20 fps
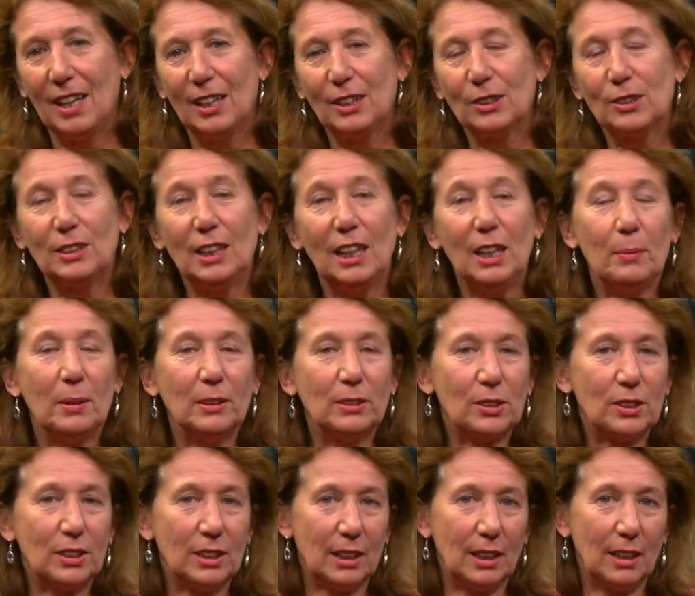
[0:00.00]
Today I want to
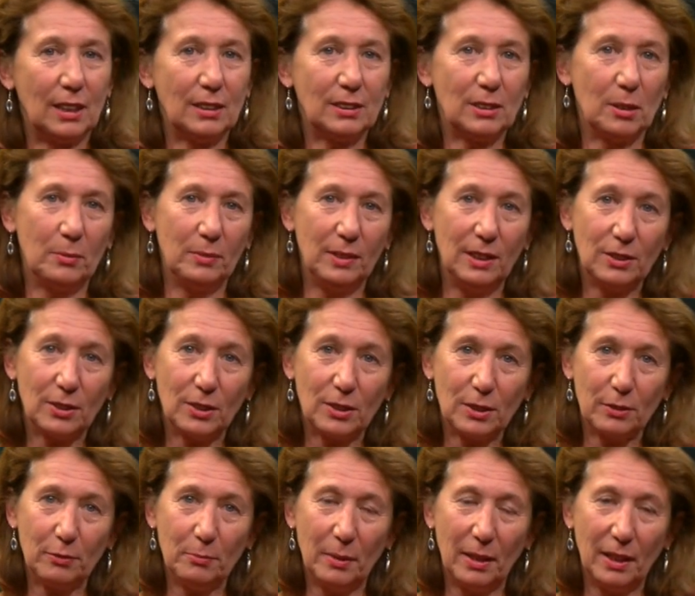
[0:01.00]
share some research
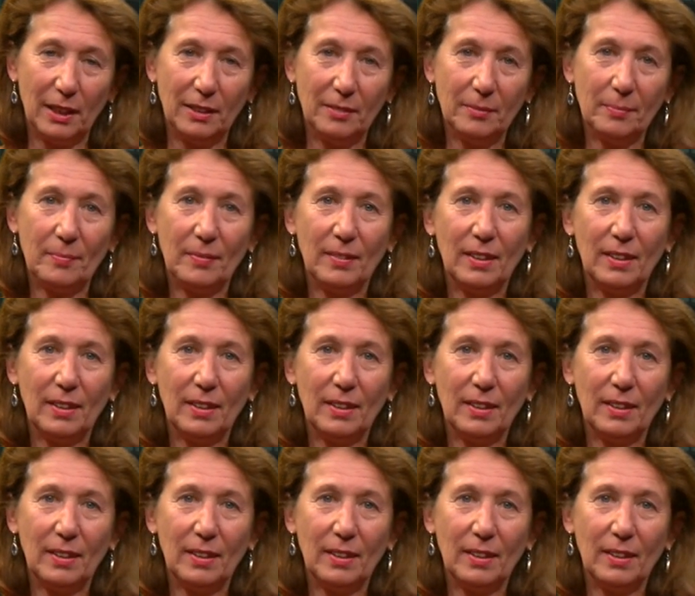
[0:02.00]
of mine